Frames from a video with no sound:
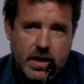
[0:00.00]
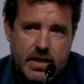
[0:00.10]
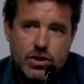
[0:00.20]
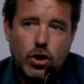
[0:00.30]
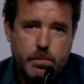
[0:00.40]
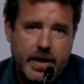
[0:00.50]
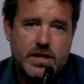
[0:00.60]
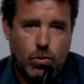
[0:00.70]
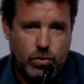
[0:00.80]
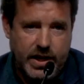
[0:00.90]
It's not
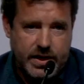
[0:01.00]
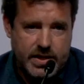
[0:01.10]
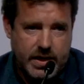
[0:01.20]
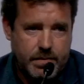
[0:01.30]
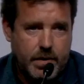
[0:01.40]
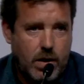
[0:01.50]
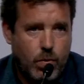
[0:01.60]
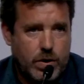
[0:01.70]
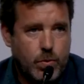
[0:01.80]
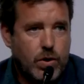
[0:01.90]
based on data.
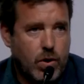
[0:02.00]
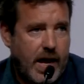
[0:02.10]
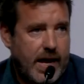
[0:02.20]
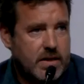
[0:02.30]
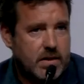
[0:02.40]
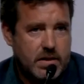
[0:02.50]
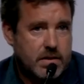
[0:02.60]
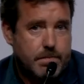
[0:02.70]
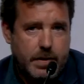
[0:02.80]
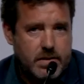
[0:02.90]
What we collect is
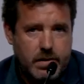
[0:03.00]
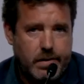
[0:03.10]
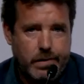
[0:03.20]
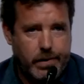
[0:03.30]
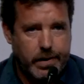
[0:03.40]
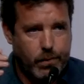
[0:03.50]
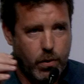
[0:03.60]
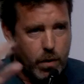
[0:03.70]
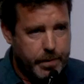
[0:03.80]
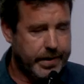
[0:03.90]
basically we, we
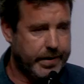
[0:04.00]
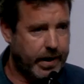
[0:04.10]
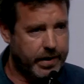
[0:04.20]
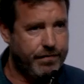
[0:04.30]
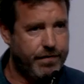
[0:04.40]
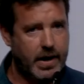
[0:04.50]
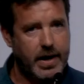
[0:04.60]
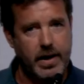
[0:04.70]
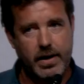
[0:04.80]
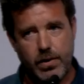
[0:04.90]
open an, an, a
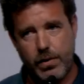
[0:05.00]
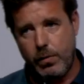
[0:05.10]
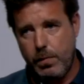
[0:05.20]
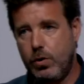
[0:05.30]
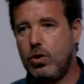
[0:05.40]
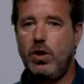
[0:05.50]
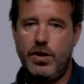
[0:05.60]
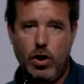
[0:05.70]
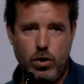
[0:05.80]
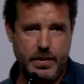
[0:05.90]
file and, and we put all the
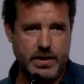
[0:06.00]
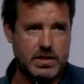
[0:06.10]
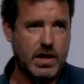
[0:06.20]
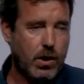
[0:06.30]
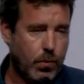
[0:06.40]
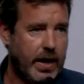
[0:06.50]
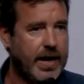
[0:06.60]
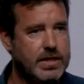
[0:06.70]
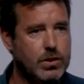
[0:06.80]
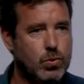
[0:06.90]
documents
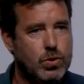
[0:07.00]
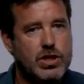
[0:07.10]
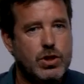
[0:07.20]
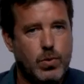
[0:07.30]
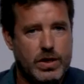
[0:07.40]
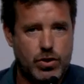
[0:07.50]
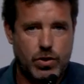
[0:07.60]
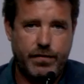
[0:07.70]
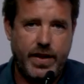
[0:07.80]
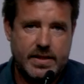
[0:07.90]
related to the situation
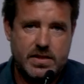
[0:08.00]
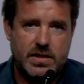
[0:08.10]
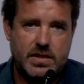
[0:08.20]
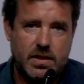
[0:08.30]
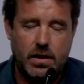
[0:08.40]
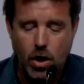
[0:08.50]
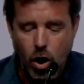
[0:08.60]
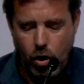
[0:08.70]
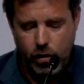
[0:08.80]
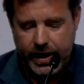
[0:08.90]
of that citizen
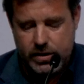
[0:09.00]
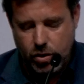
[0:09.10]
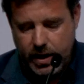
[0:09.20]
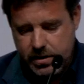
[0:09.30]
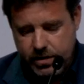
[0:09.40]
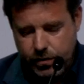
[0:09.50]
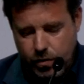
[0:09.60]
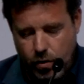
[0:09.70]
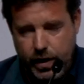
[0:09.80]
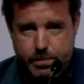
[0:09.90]
or that collective or,
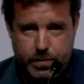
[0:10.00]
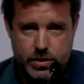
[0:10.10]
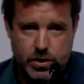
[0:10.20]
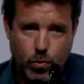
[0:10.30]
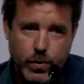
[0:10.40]
or that person.